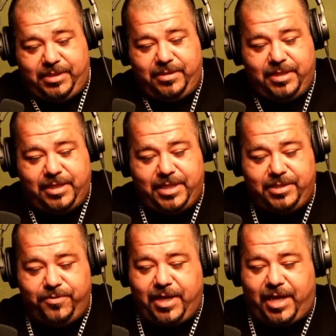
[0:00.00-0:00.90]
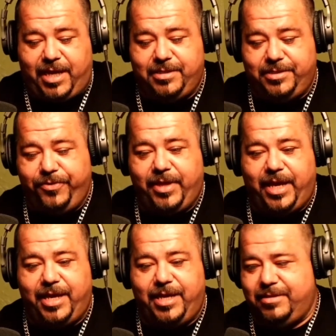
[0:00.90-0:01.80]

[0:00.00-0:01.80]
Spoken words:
to the thing, do that,